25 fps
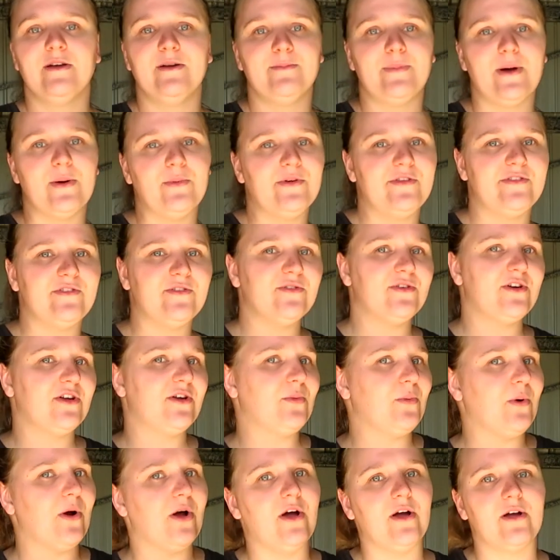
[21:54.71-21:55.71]
but we still got
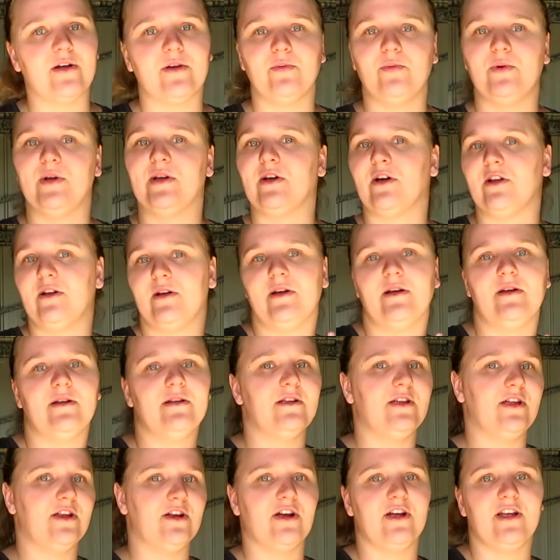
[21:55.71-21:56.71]
to work. We got
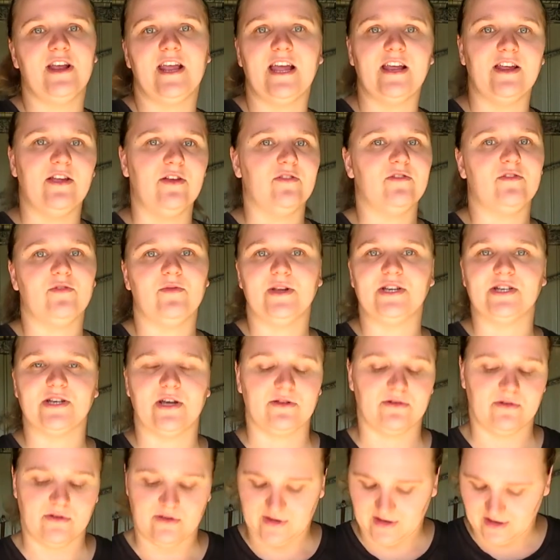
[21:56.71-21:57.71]
to, you know, get used to each
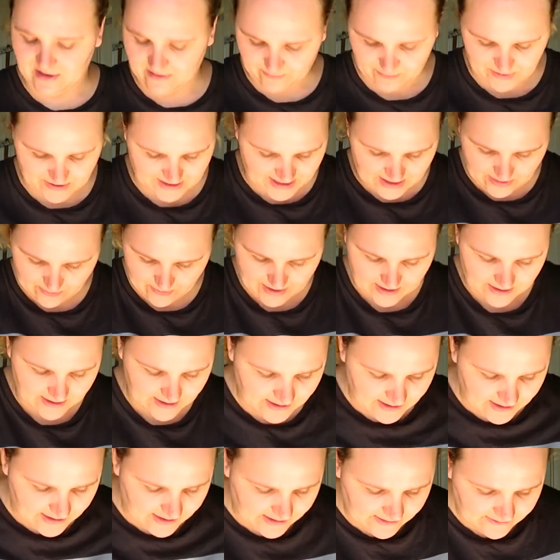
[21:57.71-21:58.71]
other on that. But anyway,
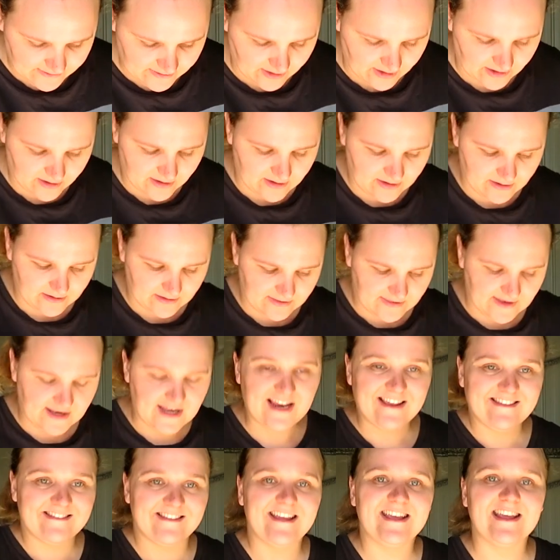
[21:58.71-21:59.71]
so the
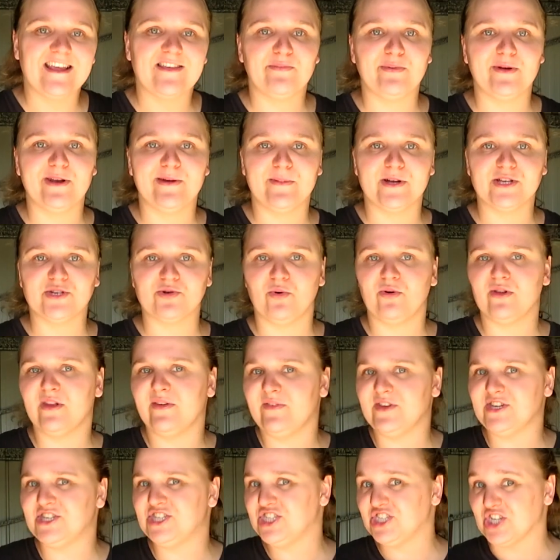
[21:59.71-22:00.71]
next thing is pretty much all of
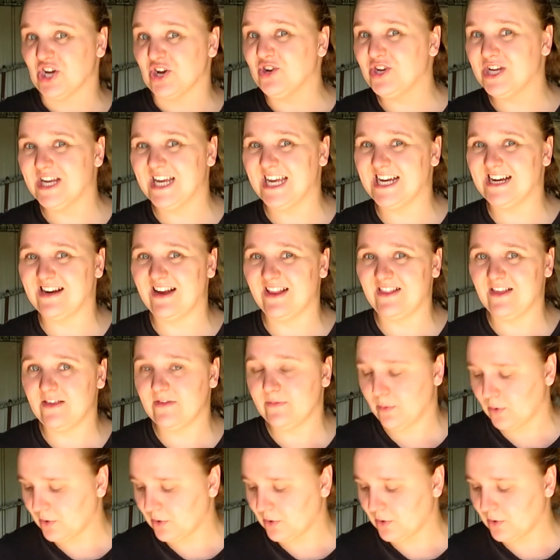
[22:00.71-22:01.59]
his show gear at this